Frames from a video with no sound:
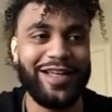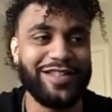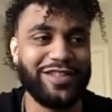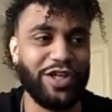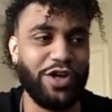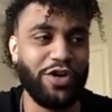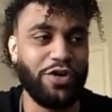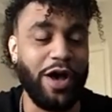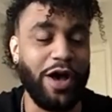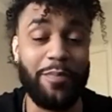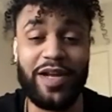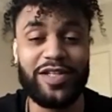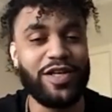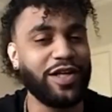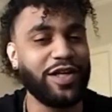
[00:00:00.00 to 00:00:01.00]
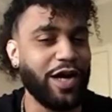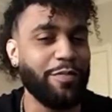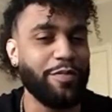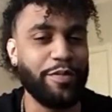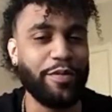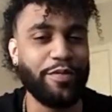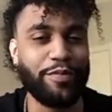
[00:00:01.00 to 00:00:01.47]
So I mean, I saw a
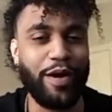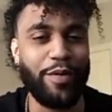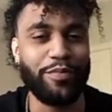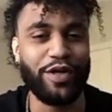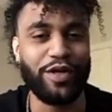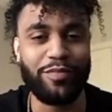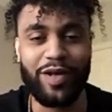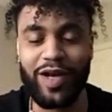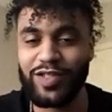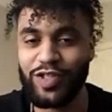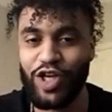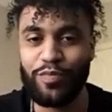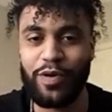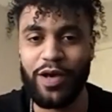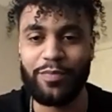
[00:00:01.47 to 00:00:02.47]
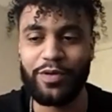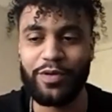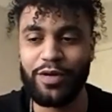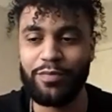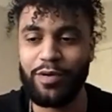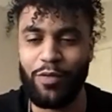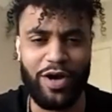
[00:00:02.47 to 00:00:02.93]
couple people pop up, but I saw you pop
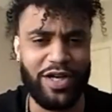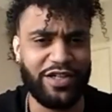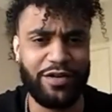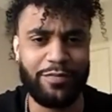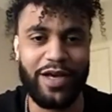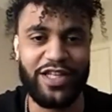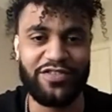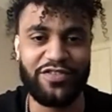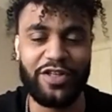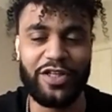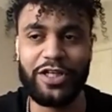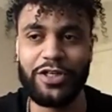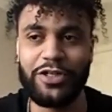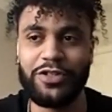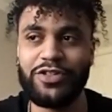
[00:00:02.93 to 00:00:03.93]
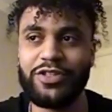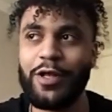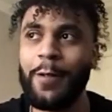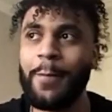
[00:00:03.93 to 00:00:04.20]
up. I watched everybody's videos.